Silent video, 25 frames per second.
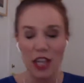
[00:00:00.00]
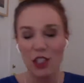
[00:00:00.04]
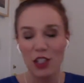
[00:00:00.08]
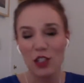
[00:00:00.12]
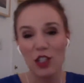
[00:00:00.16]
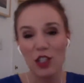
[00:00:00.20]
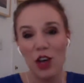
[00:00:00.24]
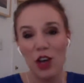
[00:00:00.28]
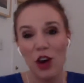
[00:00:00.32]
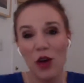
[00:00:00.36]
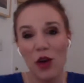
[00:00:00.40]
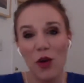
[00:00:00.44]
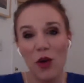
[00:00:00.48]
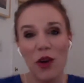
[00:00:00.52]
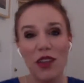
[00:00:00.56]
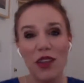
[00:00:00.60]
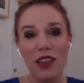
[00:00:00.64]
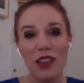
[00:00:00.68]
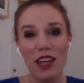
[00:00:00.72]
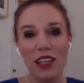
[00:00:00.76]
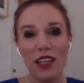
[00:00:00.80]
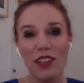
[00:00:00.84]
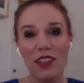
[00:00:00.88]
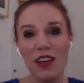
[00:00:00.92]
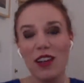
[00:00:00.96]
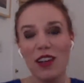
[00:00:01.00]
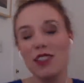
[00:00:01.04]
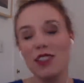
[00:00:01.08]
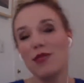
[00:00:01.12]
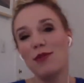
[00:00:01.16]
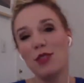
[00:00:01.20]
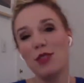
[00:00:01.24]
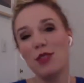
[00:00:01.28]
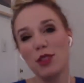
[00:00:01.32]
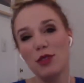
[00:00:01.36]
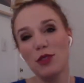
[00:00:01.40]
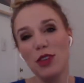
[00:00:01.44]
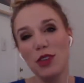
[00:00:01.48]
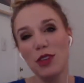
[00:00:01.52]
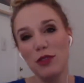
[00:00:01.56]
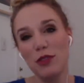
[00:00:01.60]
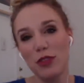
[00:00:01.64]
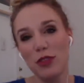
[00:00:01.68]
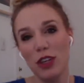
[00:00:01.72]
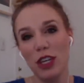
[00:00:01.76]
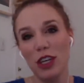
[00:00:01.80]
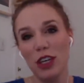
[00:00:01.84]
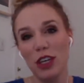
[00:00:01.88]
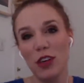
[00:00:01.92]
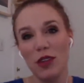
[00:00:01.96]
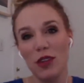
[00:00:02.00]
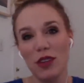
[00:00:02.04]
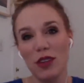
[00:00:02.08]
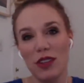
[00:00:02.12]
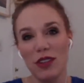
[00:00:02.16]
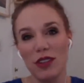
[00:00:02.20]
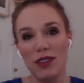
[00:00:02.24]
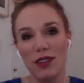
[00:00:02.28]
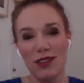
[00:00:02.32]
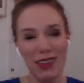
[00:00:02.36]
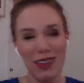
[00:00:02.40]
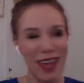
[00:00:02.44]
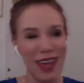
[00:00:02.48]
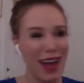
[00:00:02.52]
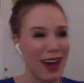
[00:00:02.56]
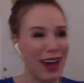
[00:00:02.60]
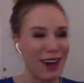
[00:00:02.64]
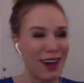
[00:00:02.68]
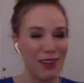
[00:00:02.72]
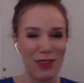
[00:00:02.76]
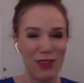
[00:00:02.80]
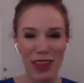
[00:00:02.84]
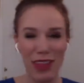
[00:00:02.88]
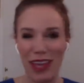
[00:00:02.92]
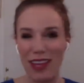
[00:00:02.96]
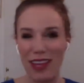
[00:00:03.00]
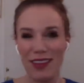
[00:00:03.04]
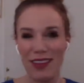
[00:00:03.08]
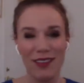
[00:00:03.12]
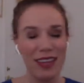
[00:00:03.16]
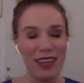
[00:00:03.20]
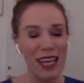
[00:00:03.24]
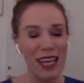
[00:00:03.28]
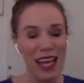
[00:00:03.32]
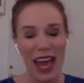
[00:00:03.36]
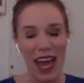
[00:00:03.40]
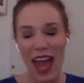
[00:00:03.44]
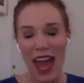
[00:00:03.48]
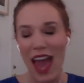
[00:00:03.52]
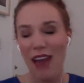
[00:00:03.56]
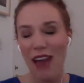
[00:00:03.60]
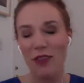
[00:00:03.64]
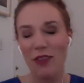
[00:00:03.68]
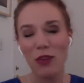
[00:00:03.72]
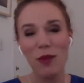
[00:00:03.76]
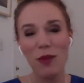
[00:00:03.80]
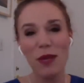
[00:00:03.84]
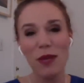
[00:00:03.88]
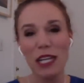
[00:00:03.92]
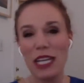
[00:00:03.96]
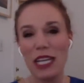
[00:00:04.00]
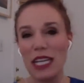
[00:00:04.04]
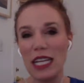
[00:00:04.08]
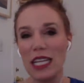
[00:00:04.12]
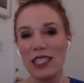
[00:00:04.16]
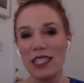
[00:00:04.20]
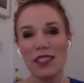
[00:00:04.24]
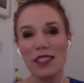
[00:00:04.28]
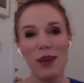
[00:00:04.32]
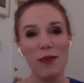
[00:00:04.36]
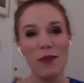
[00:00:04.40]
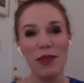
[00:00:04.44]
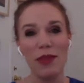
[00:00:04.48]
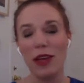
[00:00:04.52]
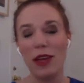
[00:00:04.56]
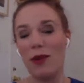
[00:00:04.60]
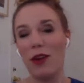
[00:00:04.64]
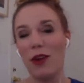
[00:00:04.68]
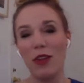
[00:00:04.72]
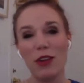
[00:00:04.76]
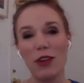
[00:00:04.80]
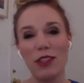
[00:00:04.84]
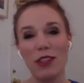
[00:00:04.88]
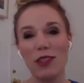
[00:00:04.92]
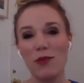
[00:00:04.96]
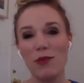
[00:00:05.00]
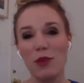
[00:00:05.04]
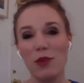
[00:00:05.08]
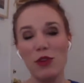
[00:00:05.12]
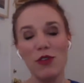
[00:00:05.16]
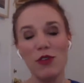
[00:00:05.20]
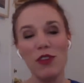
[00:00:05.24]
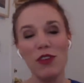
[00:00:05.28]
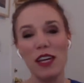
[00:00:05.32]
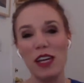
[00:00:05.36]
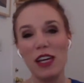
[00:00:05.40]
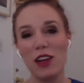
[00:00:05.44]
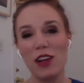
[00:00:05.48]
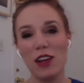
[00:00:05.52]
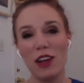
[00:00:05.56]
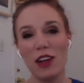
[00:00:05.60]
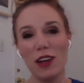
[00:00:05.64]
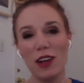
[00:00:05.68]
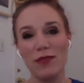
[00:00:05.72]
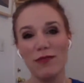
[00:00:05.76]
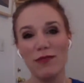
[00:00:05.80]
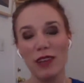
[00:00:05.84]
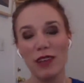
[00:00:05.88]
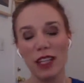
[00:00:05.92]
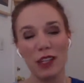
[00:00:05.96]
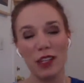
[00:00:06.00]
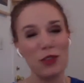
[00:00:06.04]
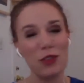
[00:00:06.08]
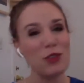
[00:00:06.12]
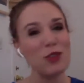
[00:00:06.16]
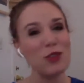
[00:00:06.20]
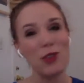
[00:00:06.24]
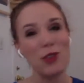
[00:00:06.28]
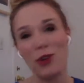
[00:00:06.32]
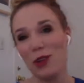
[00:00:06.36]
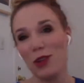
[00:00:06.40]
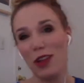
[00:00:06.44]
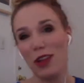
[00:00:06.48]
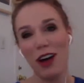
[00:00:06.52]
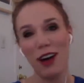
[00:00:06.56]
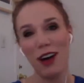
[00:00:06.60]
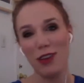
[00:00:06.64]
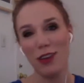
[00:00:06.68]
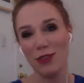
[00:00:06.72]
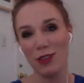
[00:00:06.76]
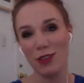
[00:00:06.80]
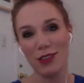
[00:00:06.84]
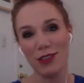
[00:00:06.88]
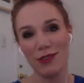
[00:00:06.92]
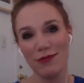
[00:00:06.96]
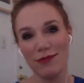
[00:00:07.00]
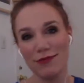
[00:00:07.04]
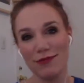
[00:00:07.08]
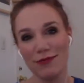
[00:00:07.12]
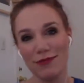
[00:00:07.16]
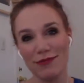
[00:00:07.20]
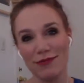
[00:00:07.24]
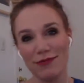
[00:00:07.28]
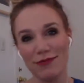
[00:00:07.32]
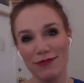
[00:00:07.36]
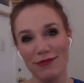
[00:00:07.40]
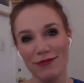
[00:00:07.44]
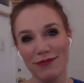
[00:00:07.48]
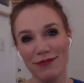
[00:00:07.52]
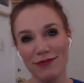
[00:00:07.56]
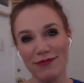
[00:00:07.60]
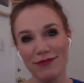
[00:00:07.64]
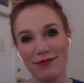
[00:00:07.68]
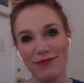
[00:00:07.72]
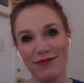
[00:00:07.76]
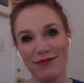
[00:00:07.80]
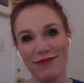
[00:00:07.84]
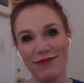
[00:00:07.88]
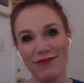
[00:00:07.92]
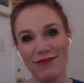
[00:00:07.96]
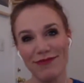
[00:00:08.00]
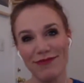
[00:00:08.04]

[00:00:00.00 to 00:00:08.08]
So that's awesome, dude. Good for you. And yeah, like everybody needs something, whether it's a movie or a little Zoloft.